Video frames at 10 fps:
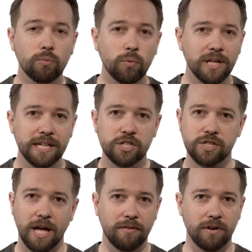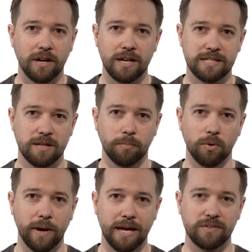Really just kind of a
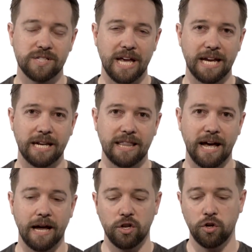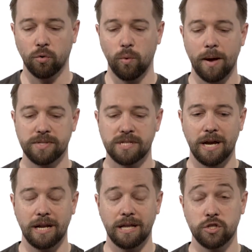simple way of saying that your
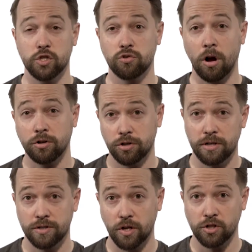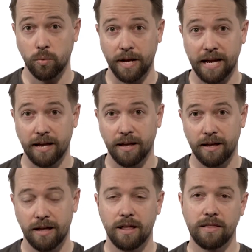website is structured in such a way
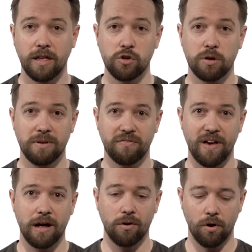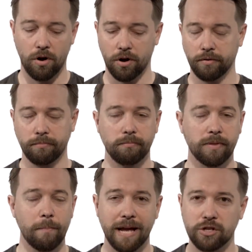that you can be found on
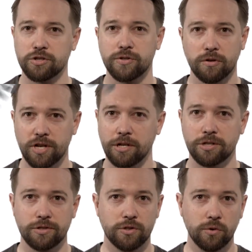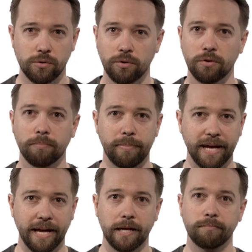the major search engines, Google,
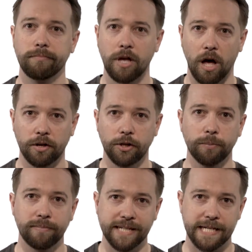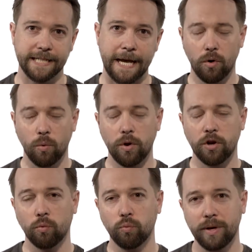Bing, Yahoo, things like that. What
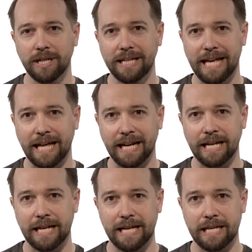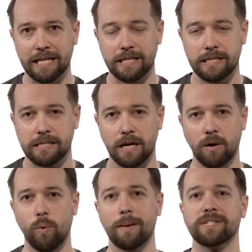you're really getting is a
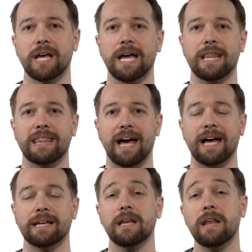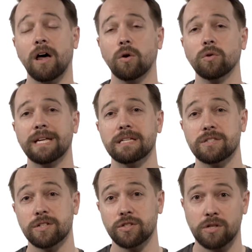website that not only is
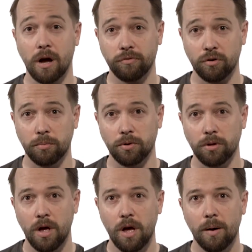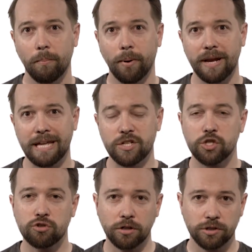discoverable, but is
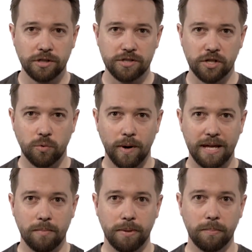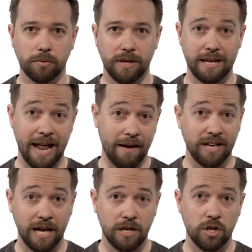structured in such a way that people can
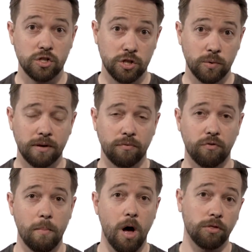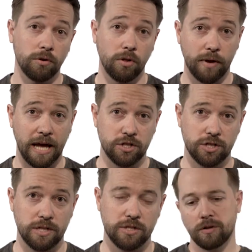navigate to it from other
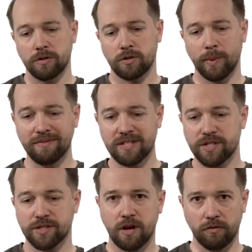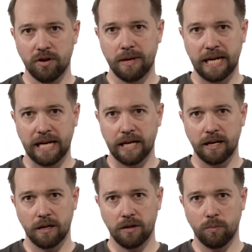locations. So we have this discovery
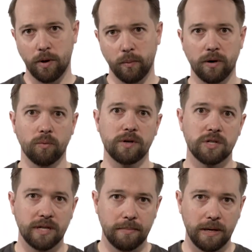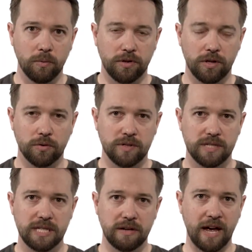meeting when we originally meet with you to
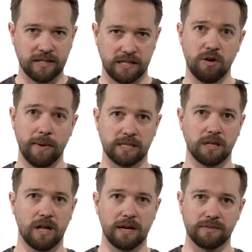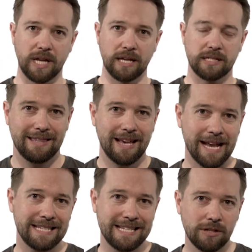see if SEO makes a lot of sense. The
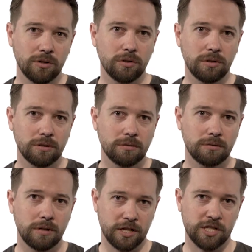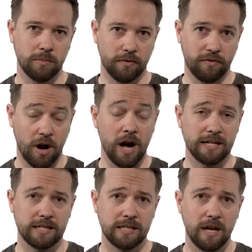ideal customer for
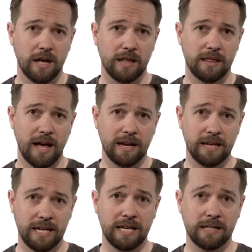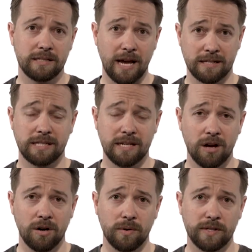us that needs
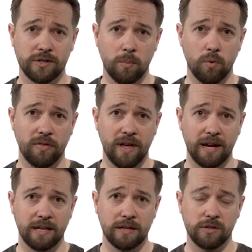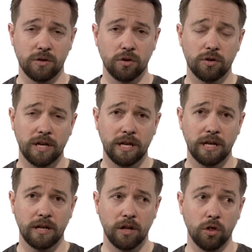SEO is someone that is
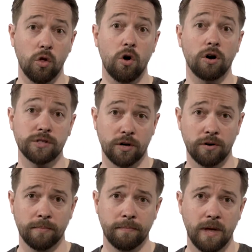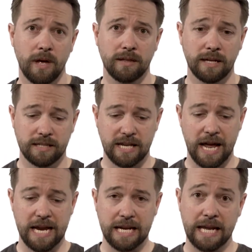looking long-term, that's
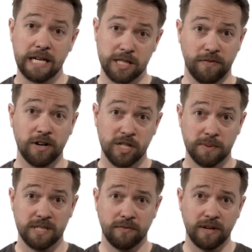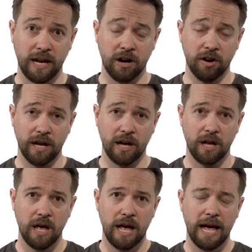staying in a very specific area,
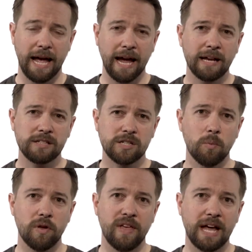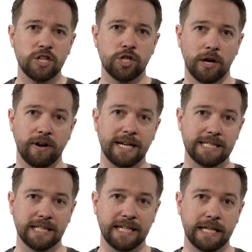and someone that
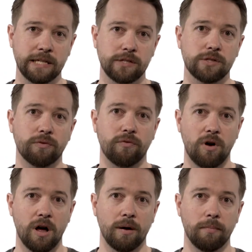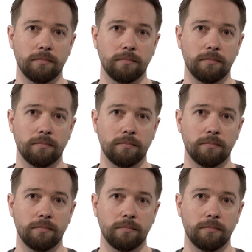generates leads from